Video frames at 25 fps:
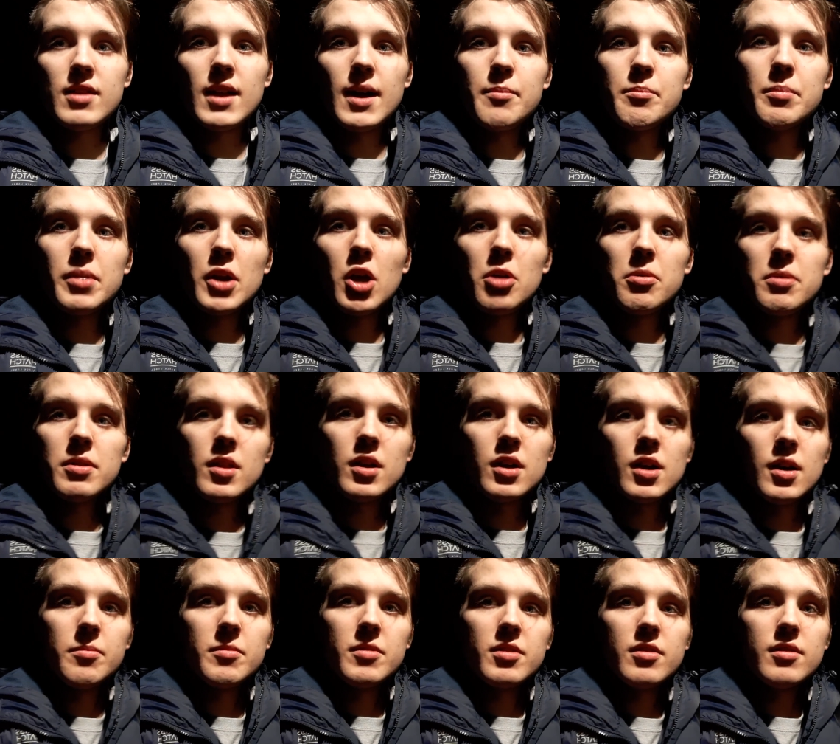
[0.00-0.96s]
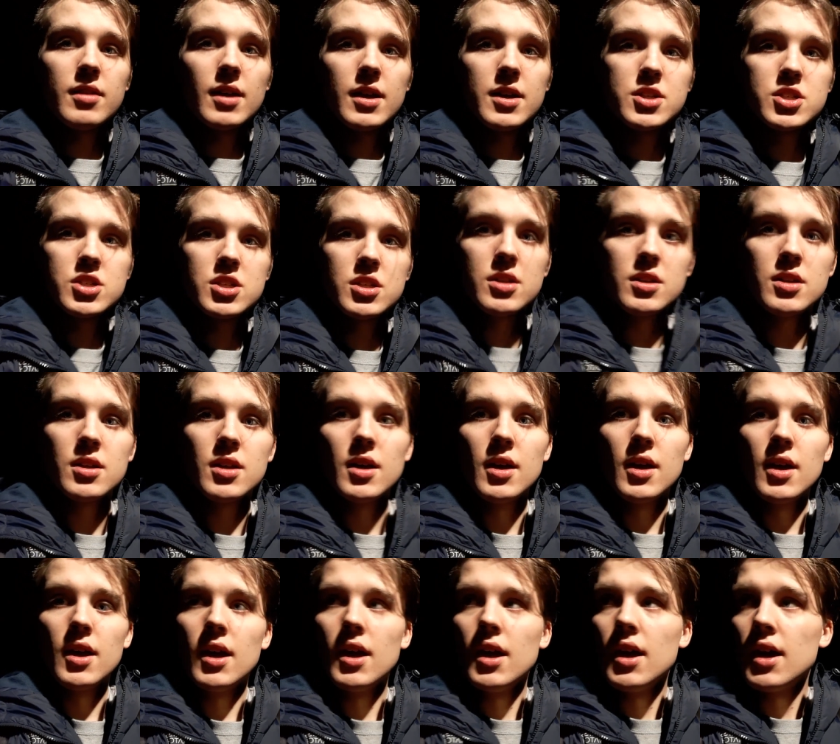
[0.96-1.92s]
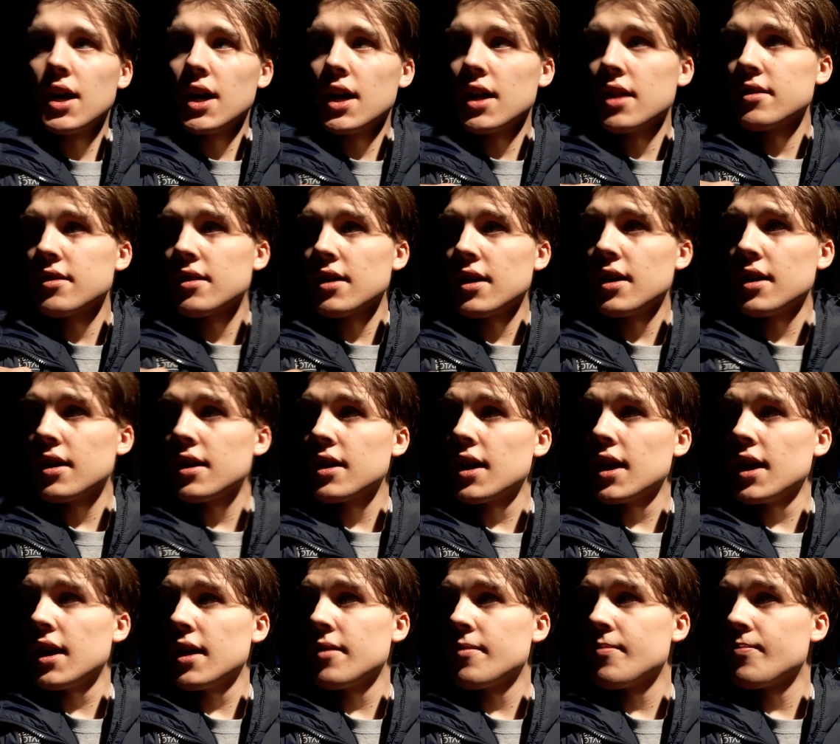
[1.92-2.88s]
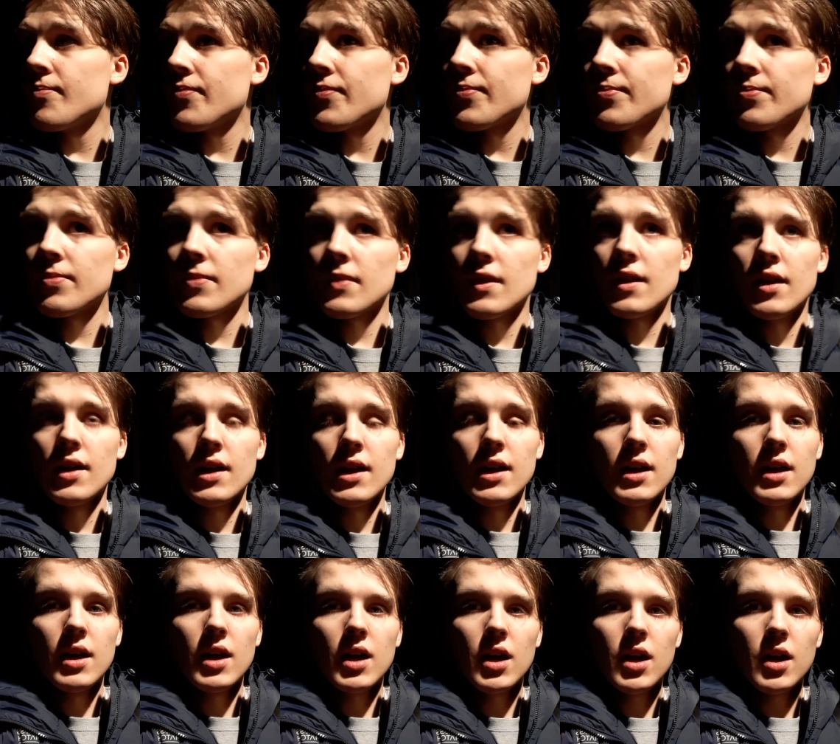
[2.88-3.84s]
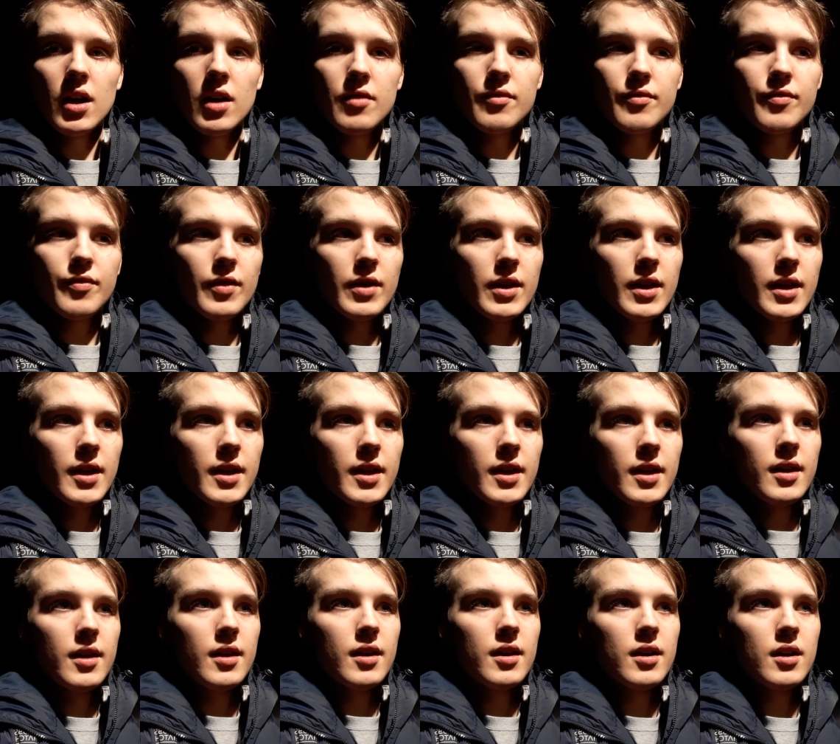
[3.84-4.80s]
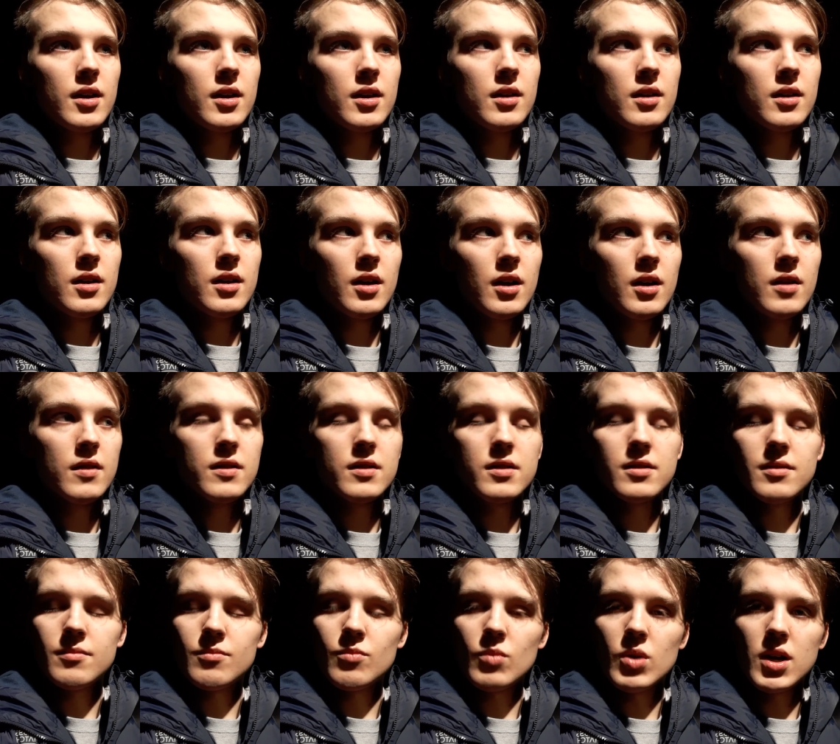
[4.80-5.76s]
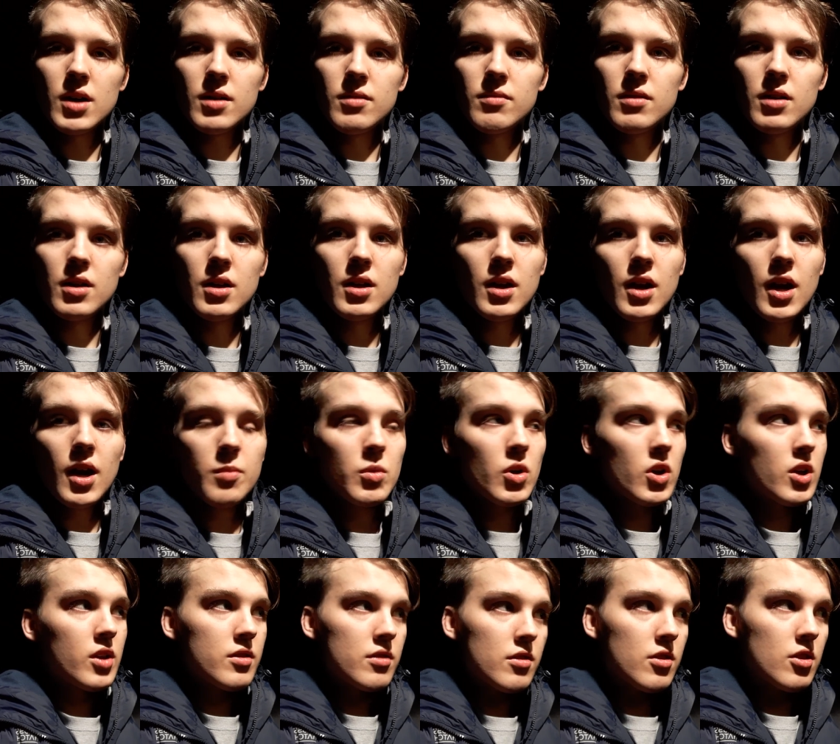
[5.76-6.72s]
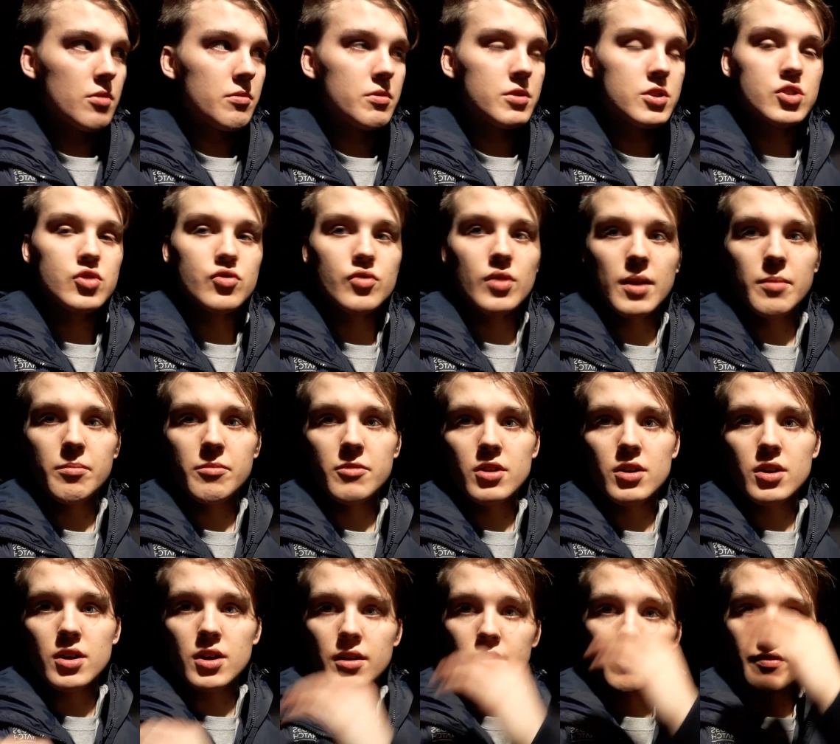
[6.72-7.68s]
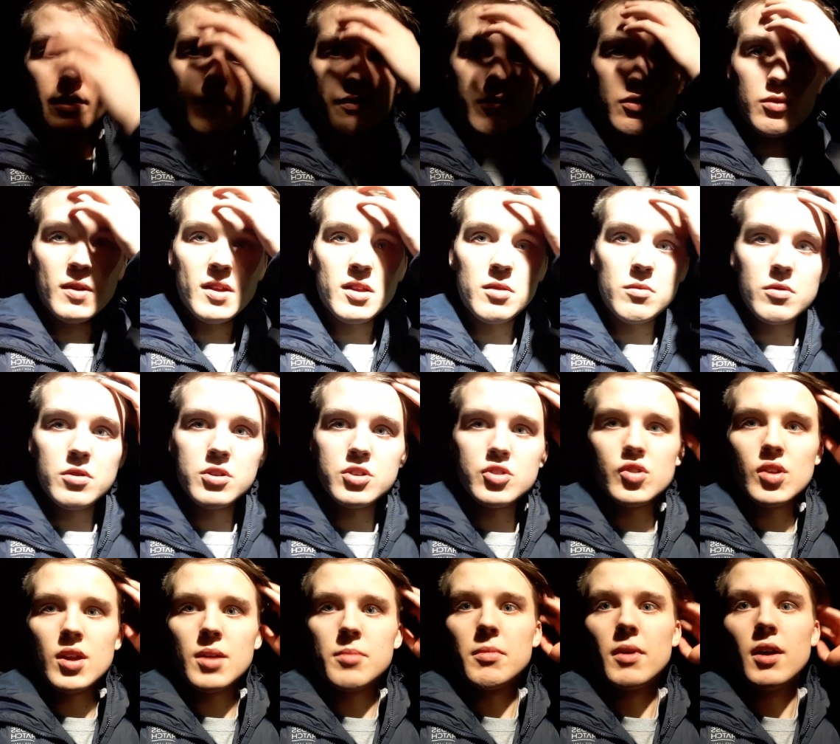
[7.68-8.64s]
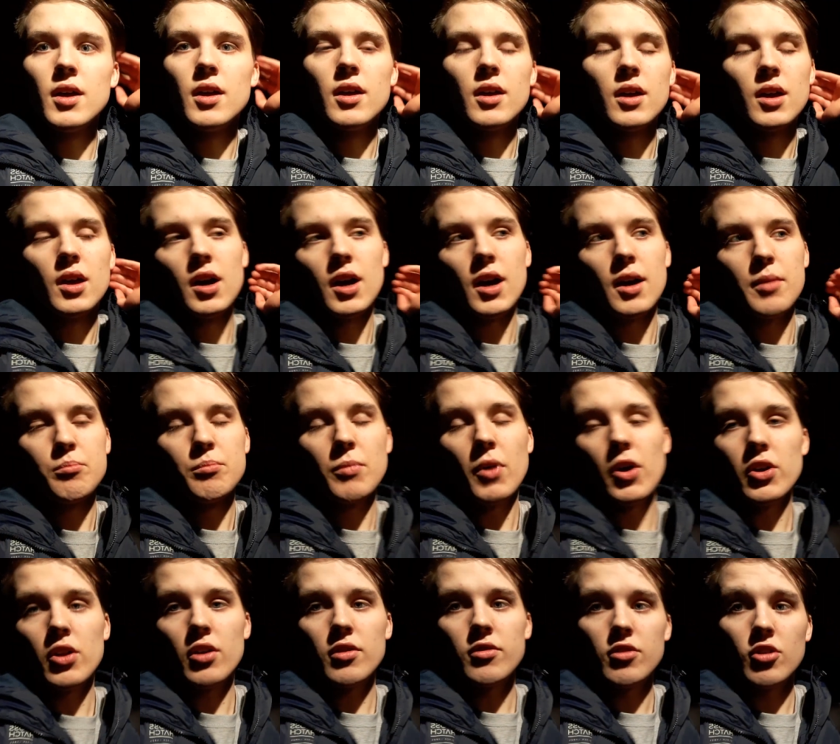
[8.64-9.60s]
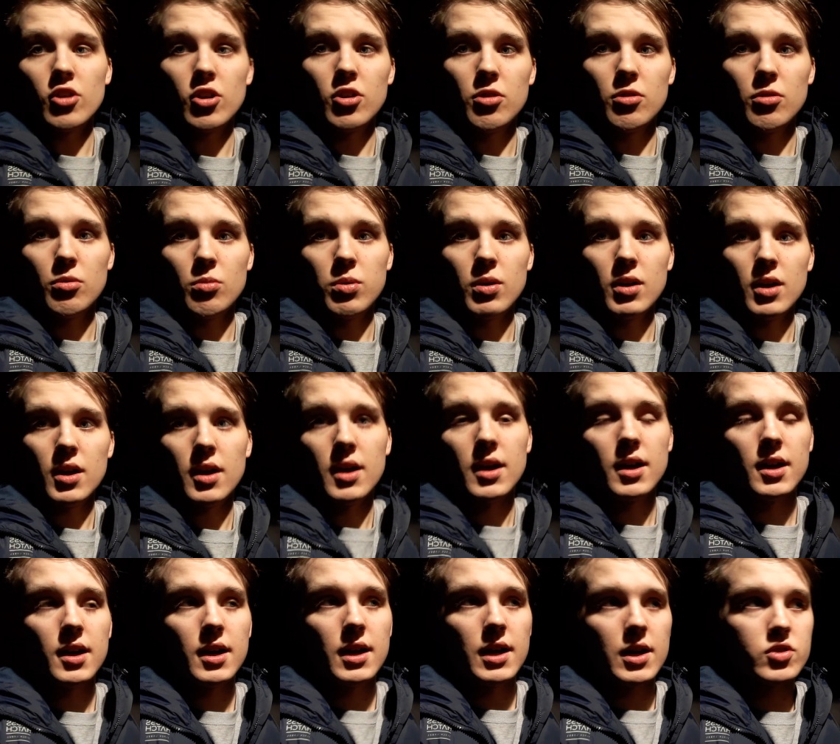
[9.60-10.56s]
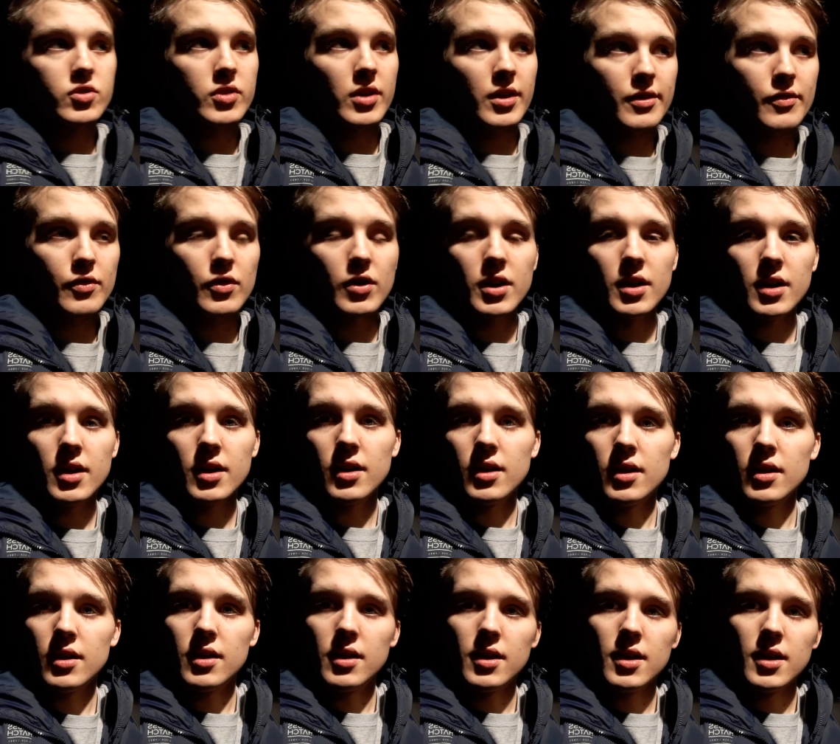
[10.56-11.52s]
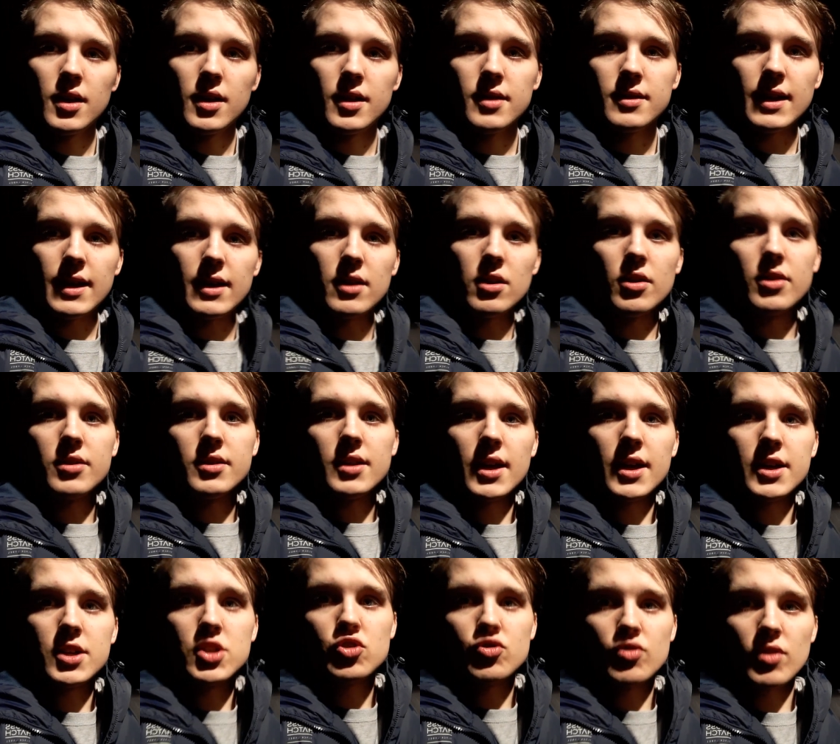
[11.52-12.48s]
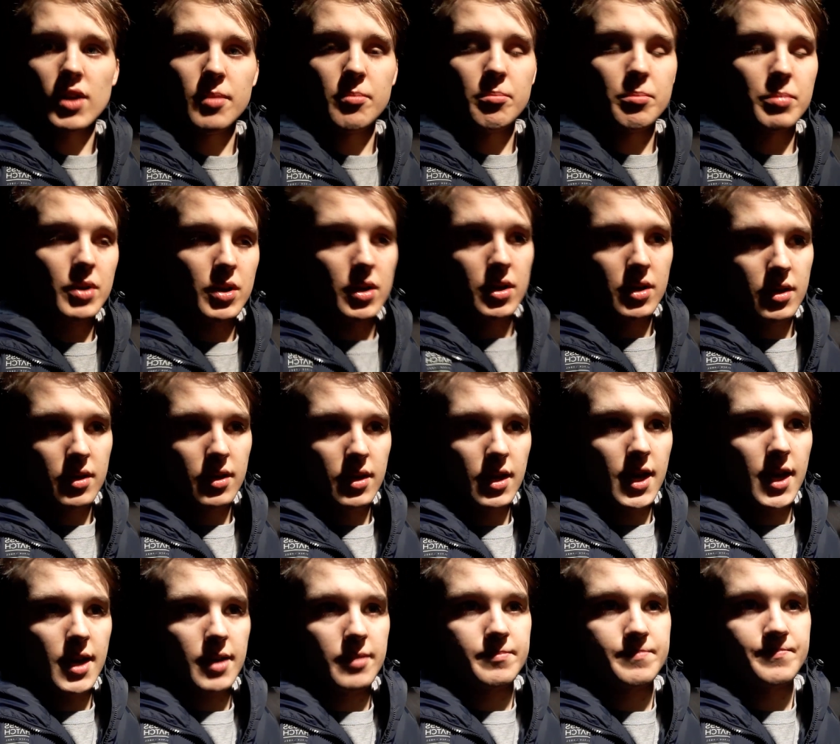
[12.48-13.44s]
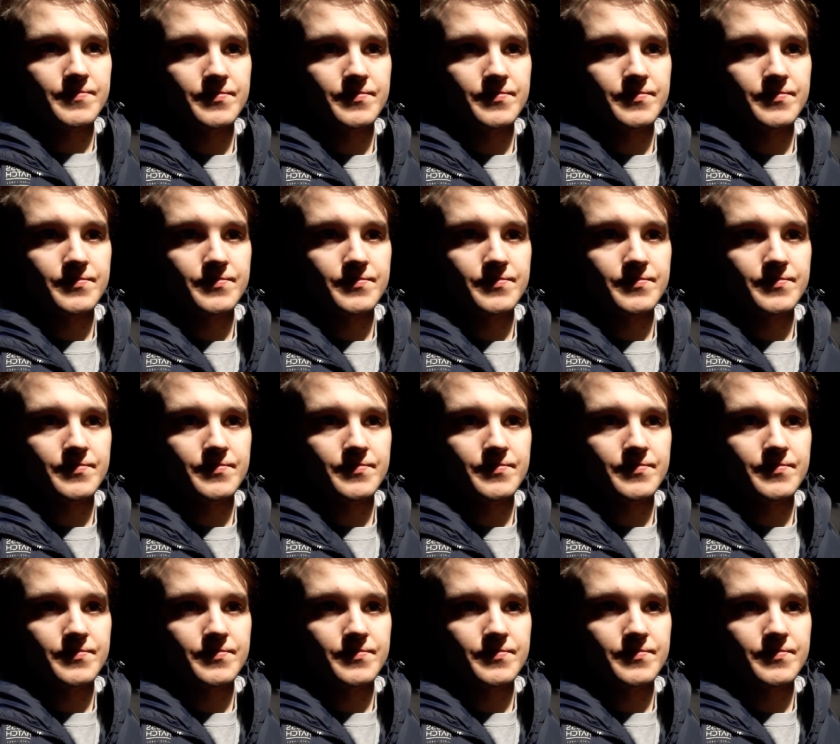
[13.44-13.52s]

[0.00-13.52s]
down below in the comment section. And uh, yeah, hopefully, I'm, um, well, I'm looking to do a stream tonight, a FIFA 21 stream. I might not do uh, a transfer deadline day stream, but yeah,